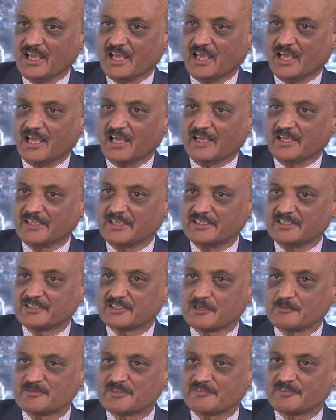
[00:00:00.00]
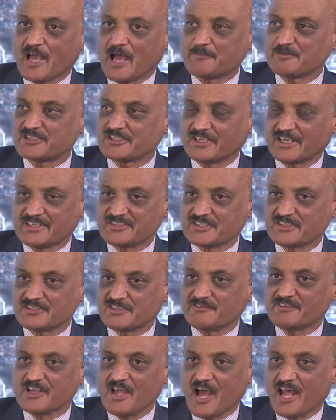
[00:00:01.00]
Uh, in terms of
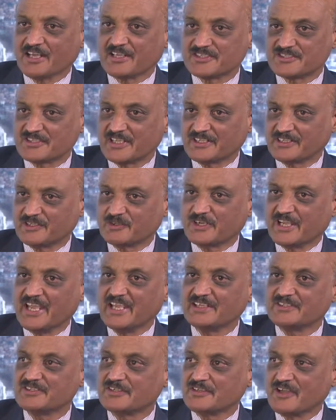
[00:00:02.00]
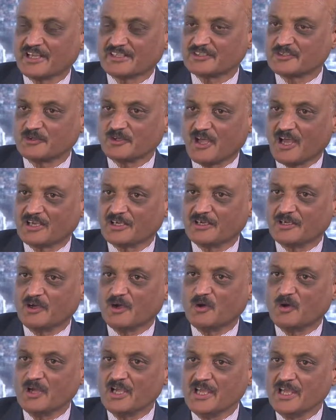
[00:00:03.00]
obsolescence of knowledge that you gained not too long
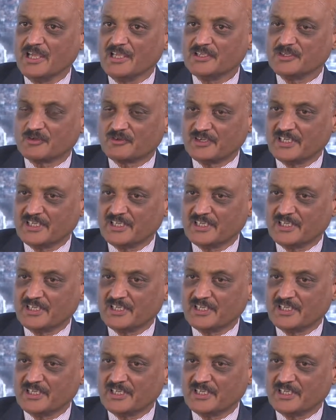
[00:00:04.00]
ago, you